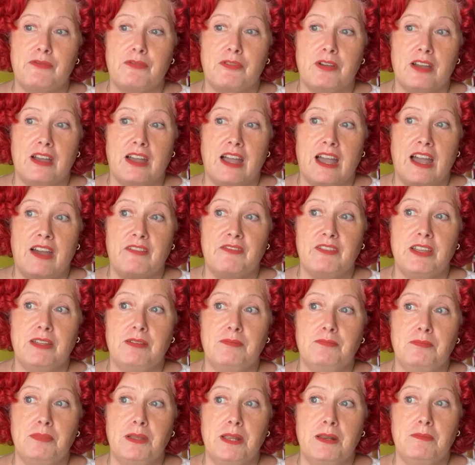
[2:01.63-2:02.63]
having
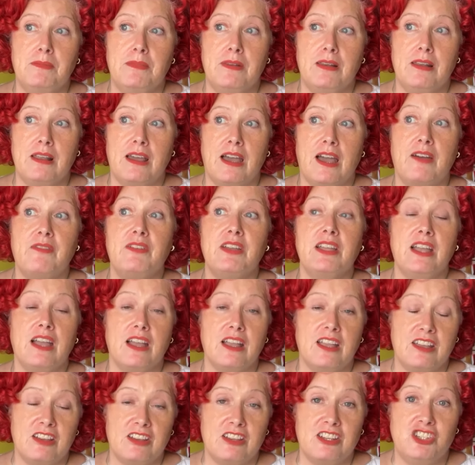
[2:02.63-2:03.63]
a
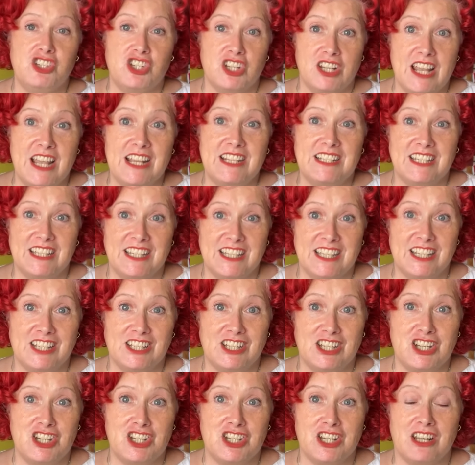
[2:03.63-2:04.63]
genetic
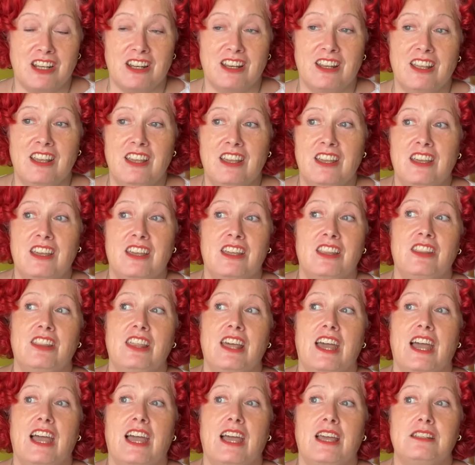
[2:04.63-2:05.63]
condition that
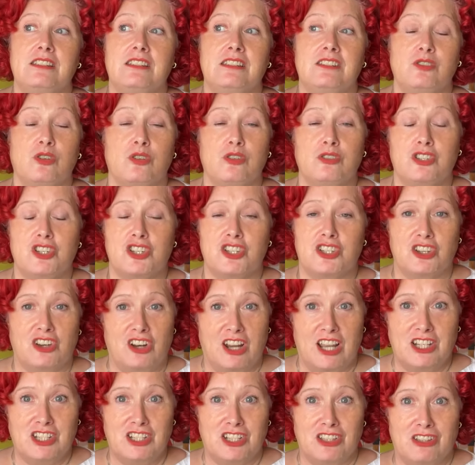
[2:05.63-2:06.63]
had doctors
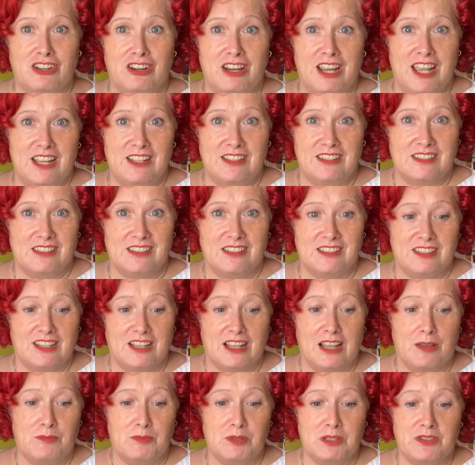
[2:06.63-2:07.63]
scratching their heads until I
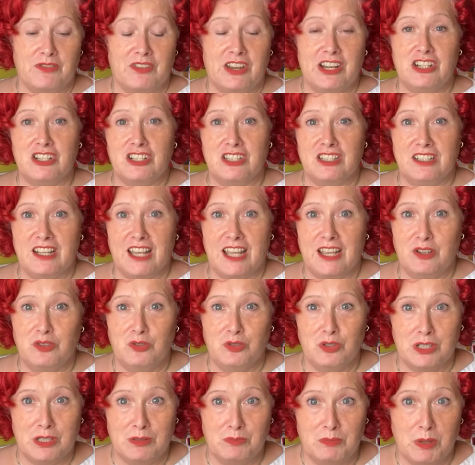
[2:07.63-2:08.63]
was eventually
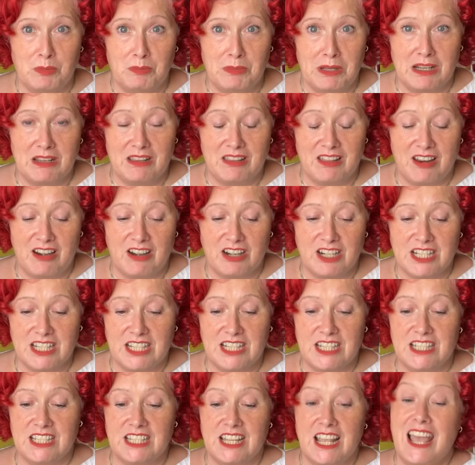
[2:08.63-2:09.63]
diagnosed in my
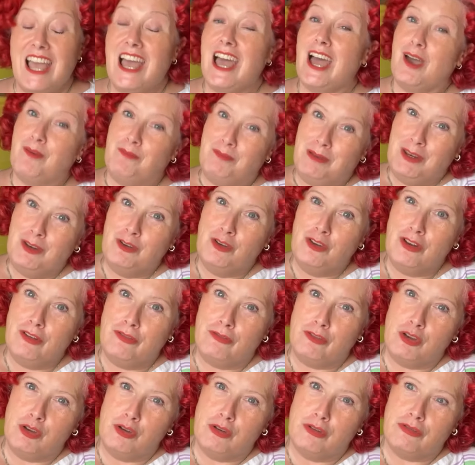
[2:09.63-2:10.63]
mid-30s, I've been on a
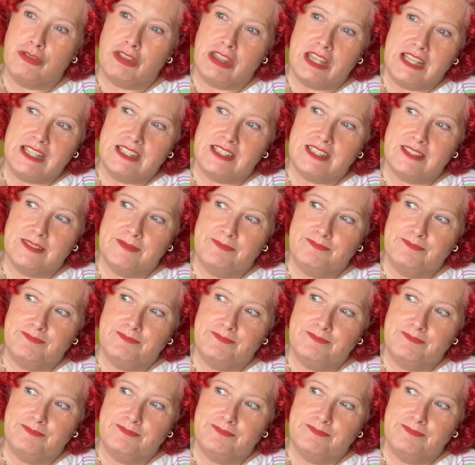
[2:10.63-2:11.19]
few of these.